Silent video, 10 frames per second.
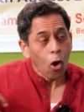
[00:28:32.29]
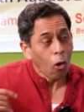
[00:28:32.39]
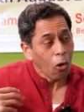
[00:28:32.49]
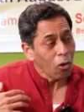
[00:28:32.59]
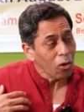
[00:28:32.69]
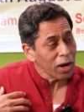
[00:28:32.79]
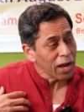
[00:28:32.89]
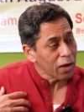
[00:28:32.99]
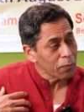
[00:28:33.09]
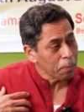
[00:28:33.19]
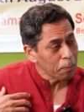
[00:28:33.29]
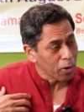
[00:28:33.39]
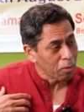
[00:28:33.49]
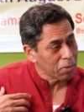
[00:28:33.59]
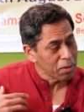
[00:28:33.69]
All our
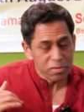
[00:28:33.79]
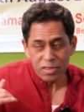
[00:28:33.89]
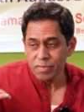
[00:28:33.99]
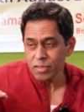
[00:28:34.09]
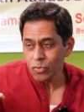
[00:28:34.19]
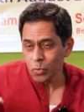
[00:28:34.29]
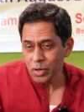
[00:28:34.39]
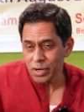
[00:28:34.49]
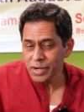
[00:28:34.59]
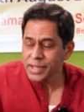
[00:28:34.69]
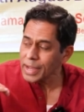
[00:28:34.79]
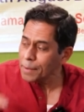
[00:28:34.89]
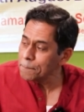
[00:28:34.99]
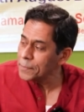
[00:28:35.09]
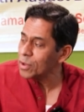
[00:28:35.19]
problems in this world
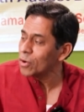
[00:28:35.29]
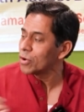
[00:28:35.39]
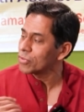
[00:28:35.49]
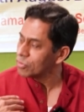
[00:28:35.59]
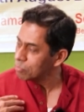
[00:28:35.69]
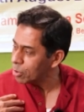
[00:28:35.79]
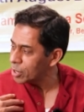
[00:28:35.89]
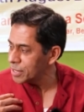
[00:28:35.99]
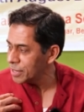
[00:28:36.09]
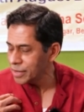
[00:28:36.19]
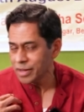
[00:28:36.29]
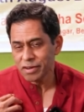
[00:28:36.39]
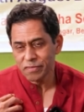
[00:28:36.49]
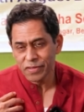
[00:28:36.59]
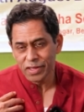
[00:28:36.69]
come because of body
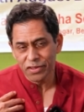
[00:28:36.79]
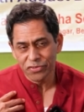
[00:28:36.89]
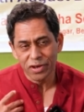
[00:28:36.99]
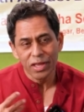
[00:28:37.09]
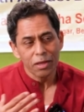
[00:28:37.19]
identification.